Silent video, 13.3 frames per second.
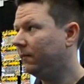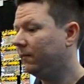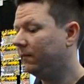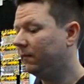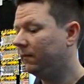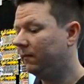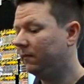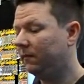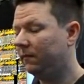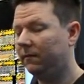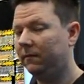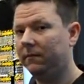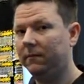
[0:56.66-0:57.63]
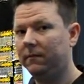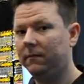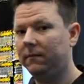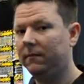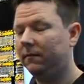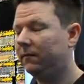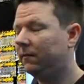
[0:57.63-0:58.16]

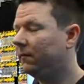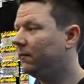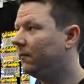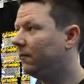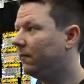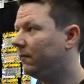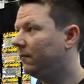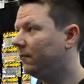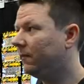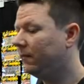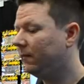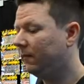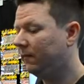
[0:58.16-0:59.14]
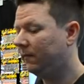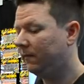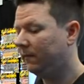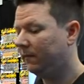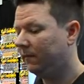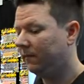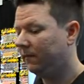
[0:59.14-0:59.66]

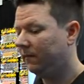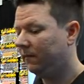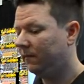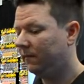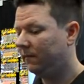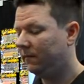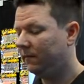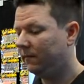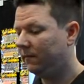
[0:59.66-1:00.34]
This person isn't speaking.